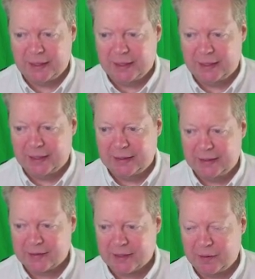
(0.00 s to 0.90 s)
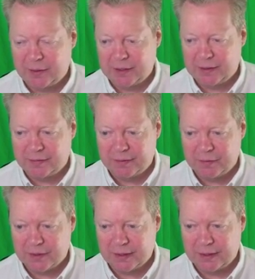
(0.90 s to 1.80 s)
uh, and let's go into
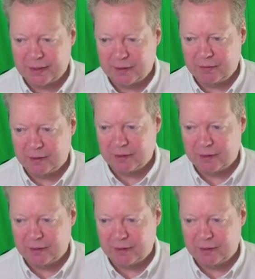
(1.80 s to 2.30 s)
filter. Oh no,